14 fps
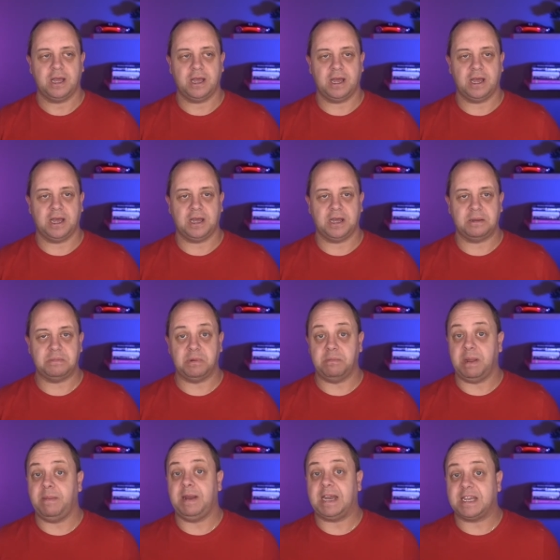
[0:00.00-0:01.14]
Uh, but
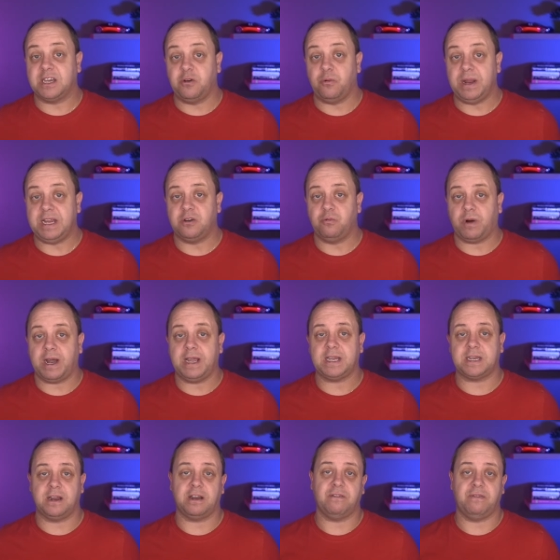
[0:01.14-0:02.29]
maybe that's the reason why
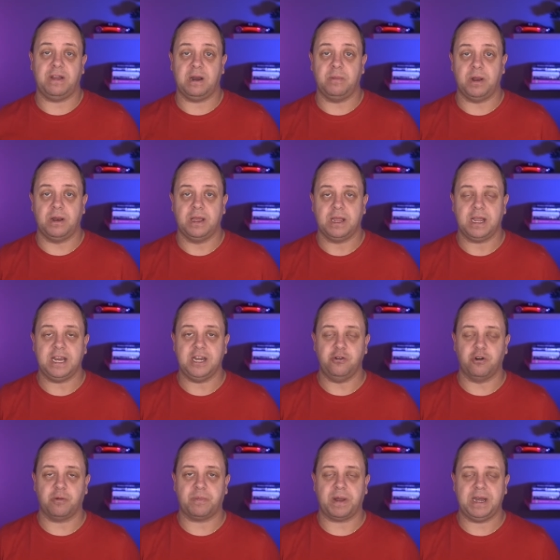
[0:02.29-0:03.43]
it's not available in
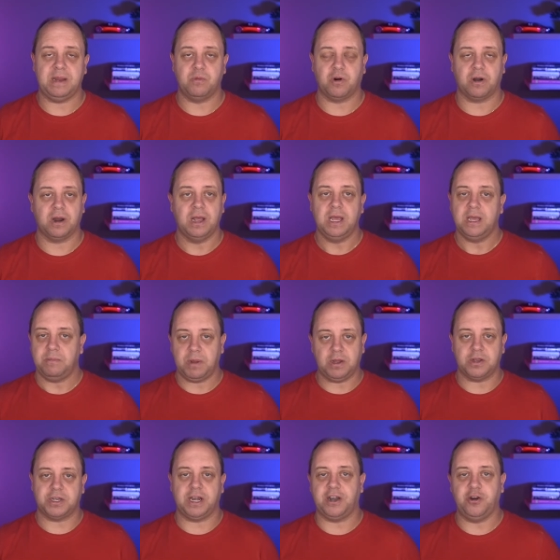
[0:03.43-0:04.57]
Europe anymore
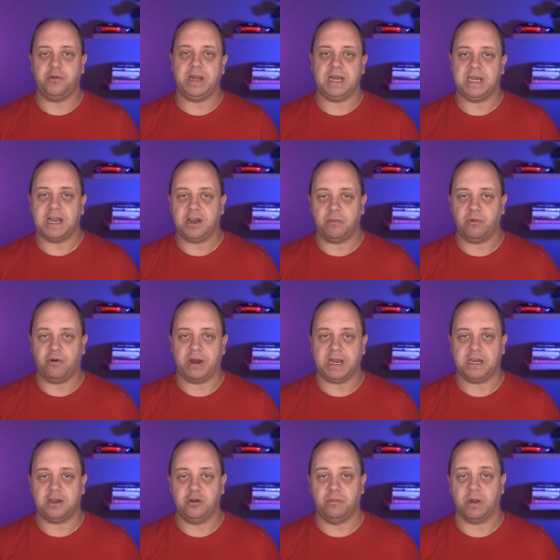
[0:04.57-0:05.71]
because they're doing that
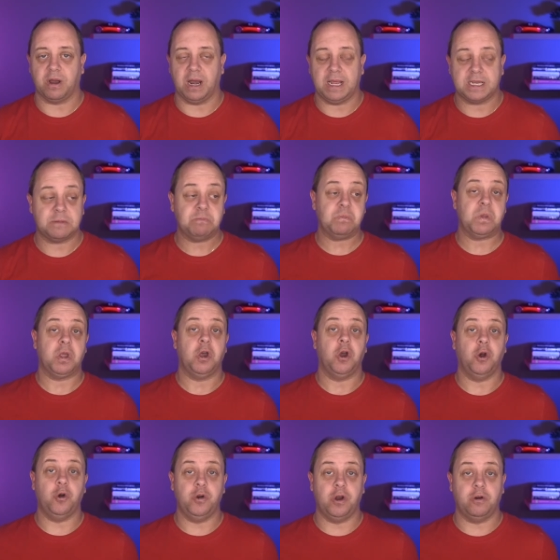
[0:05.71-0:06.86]
upgrade to Model S.
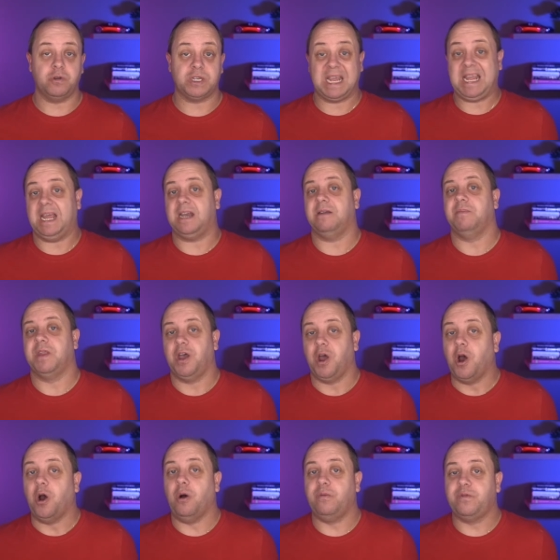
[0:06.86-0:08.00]
Who knows? Again,
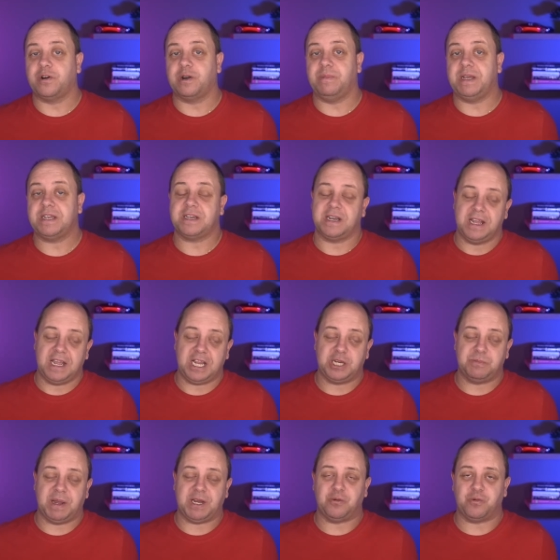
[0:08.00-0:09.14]
hope for the best,
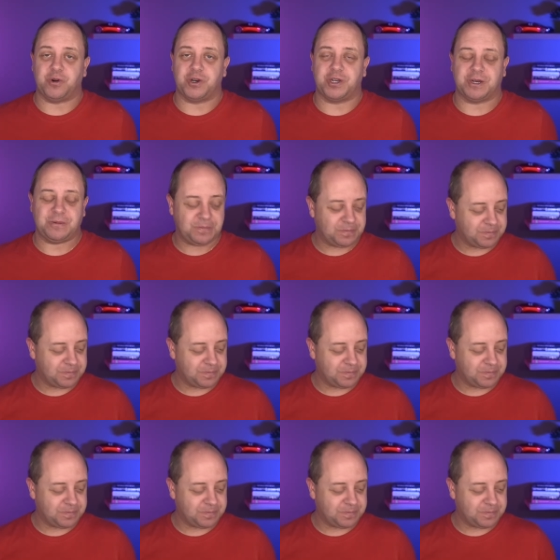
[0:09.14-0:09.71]
expect the worst.